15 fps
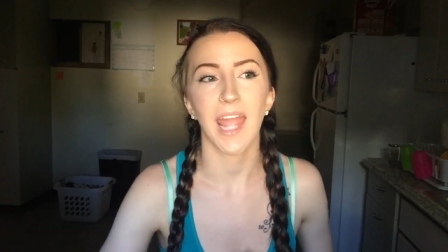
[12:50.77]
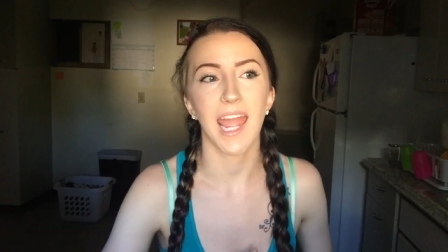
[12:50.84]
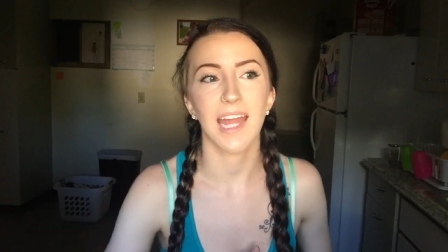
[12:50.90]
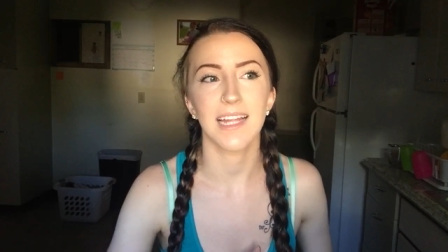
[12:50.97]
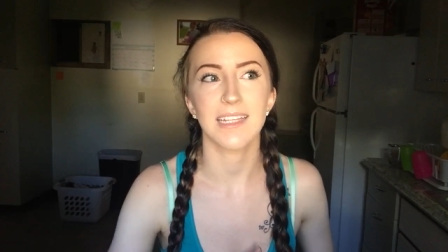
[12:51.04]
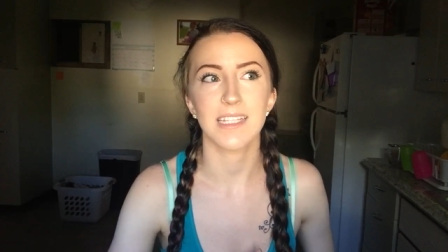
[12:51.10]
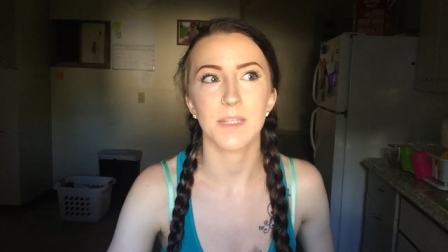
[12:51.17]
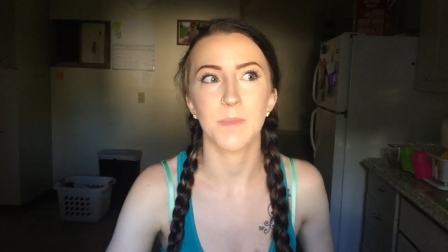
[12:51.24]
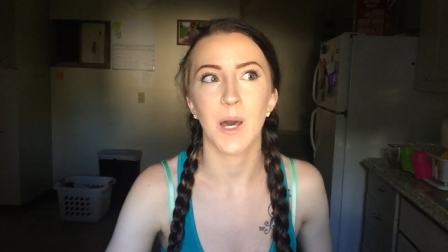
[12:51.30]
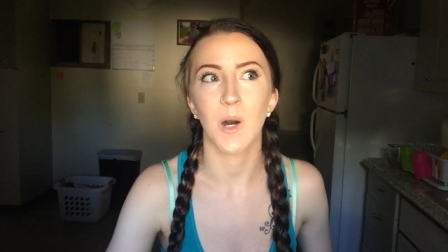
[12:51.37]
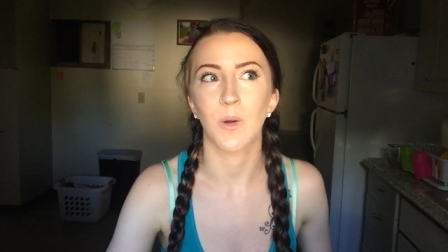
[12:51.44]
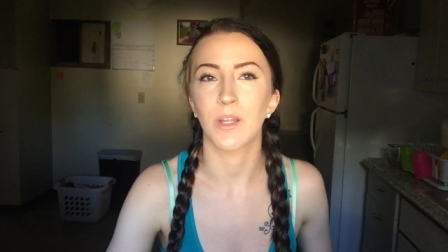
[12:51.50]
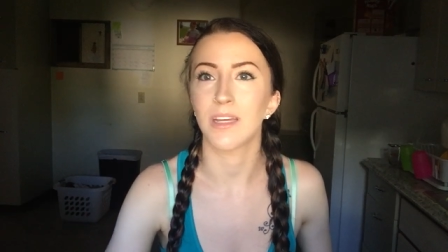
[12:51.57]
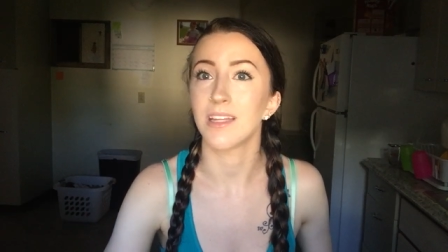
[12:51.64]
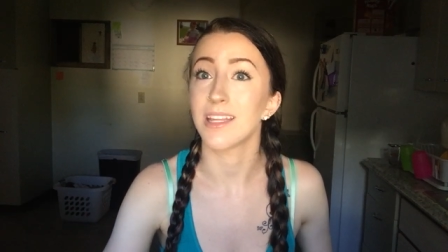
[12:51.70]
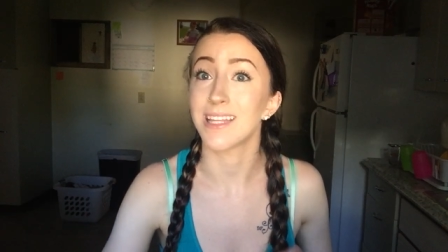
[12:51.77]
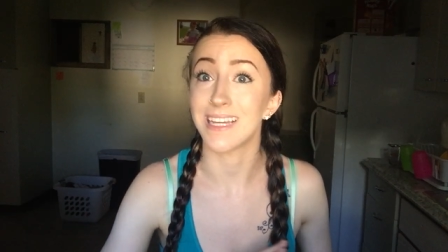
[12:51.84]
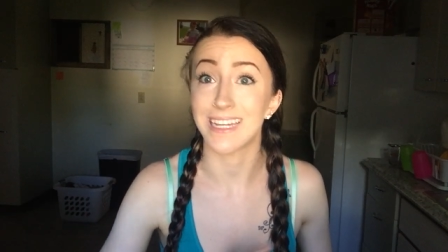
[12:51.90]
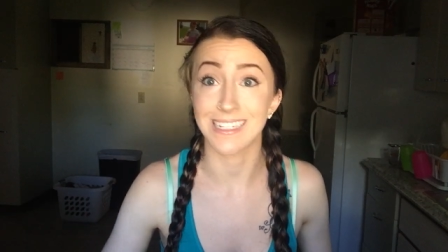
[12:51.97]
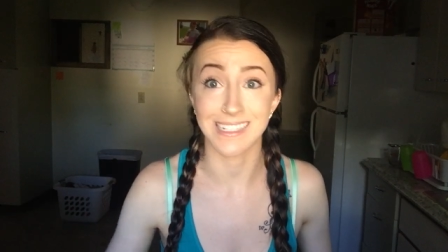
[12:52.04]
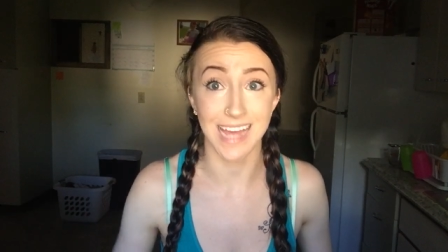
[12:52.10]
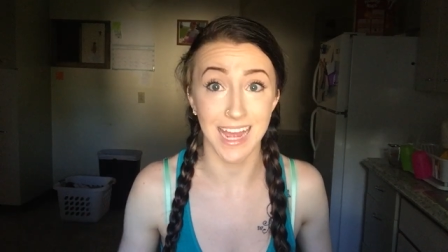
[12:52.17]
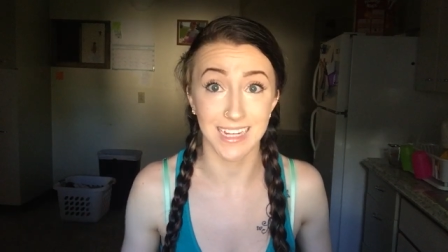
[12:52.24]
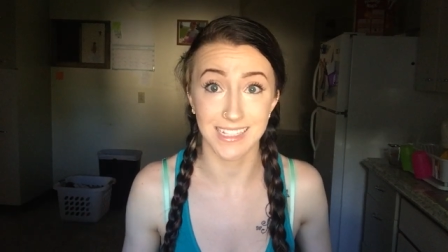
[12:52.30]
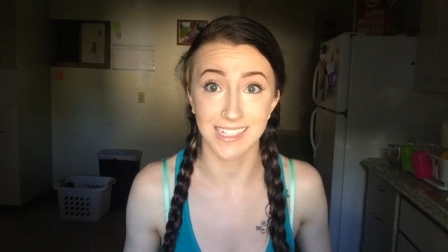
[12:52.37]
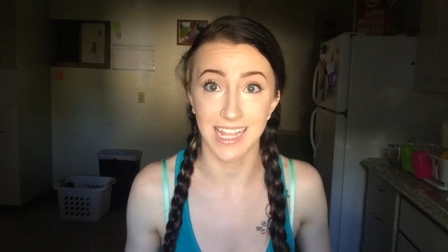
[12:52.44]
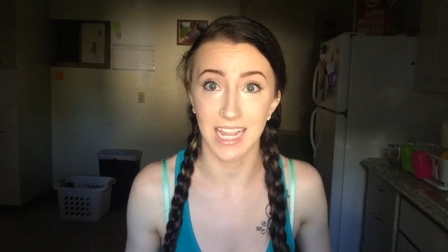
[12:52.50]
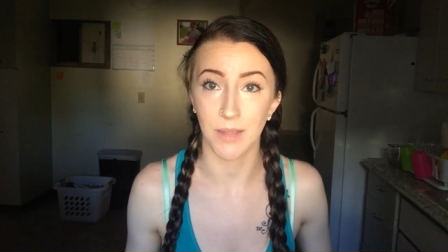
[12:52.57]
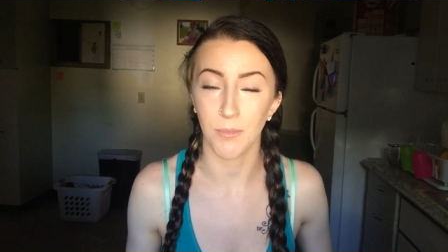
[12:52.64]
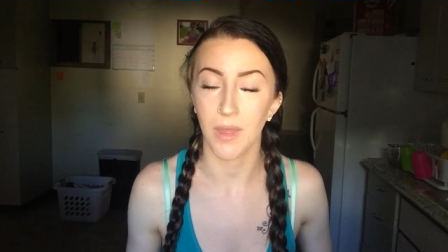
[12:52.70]
and it smelled the exact
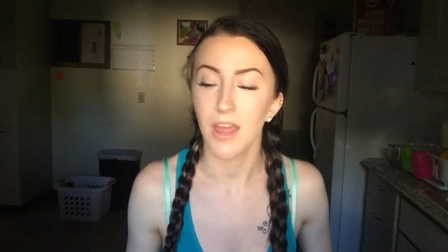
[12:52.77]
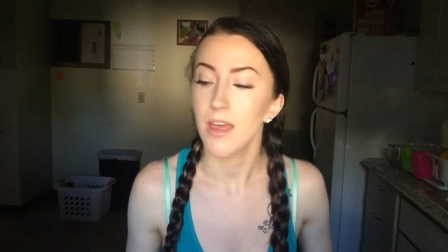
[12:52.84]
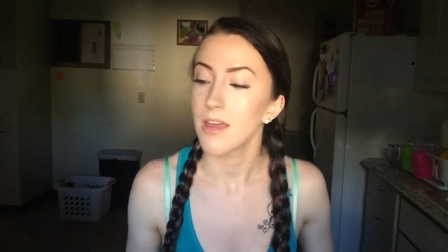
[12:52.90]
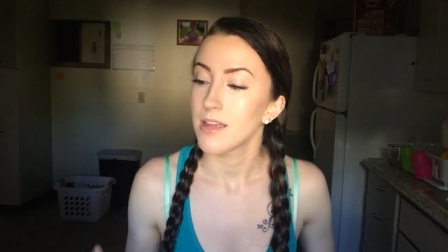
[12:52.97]
same.